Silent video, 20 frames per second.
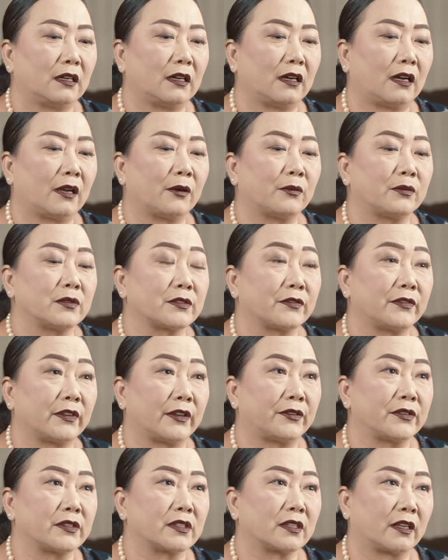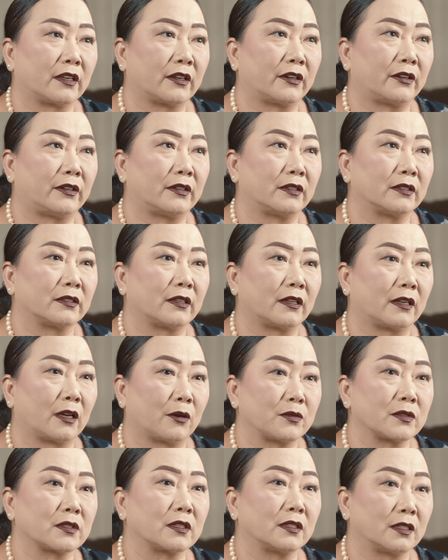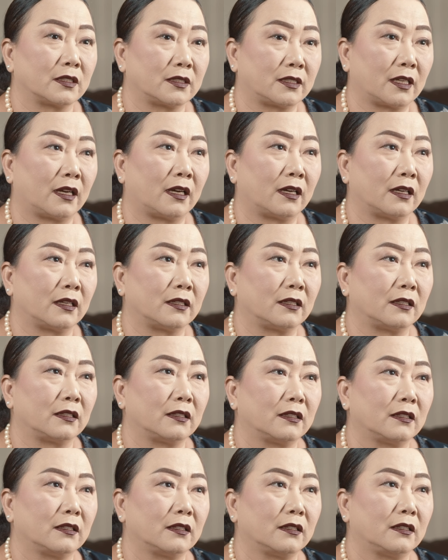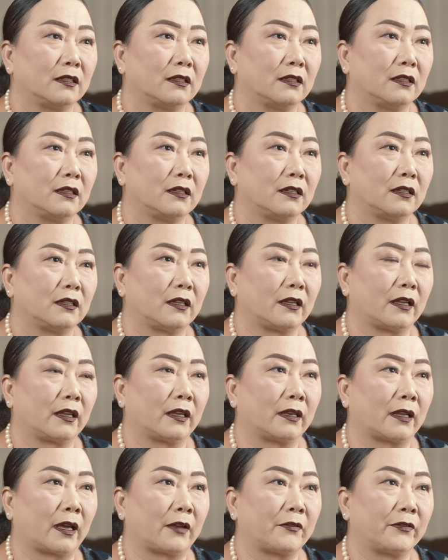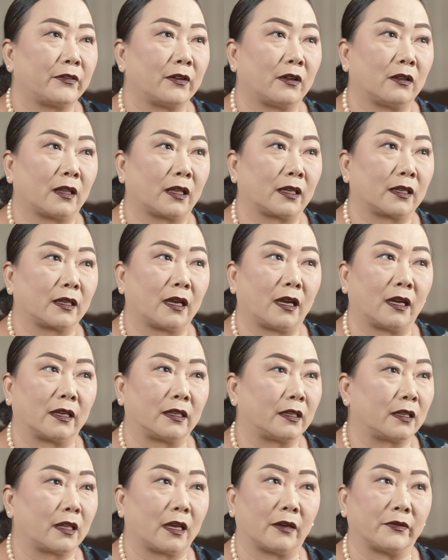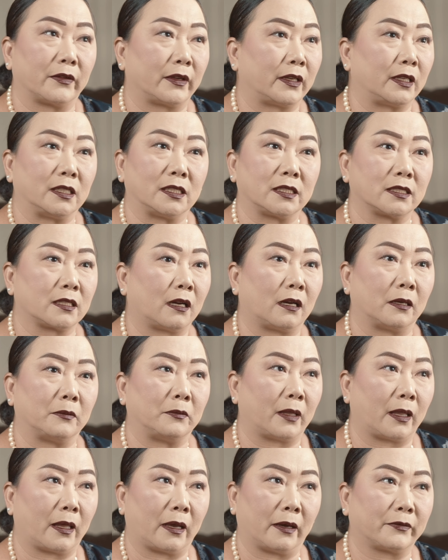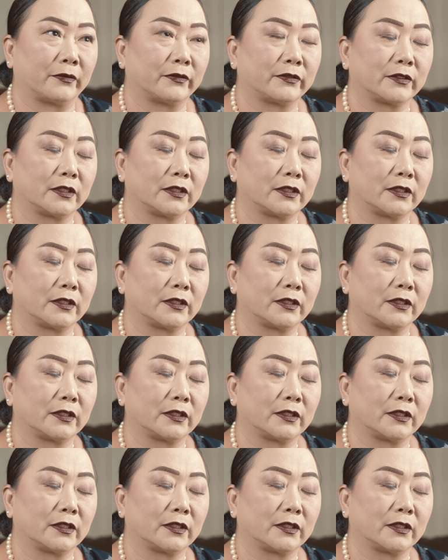I was very scared that I was gonna die, and I felt like I didn't have any time left.